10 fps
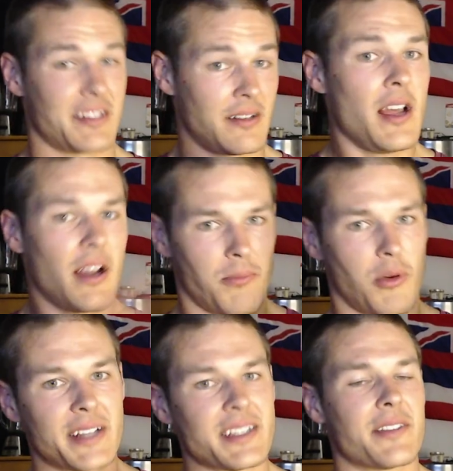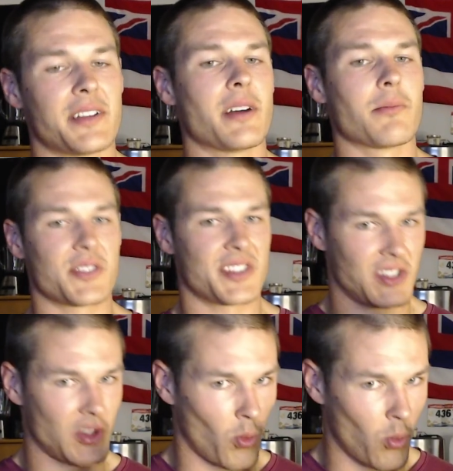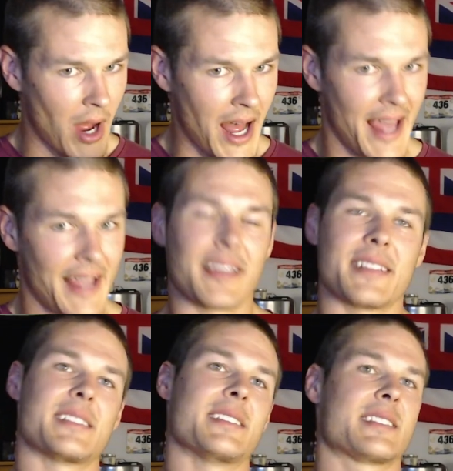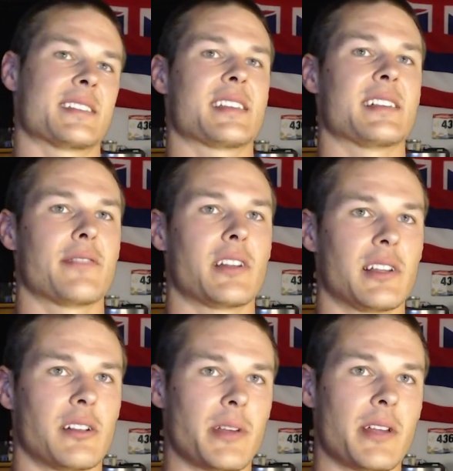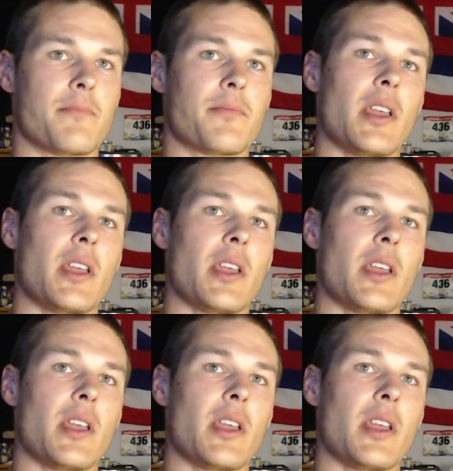And I'll break down the numbers as to why it's a disincentive in a little bit.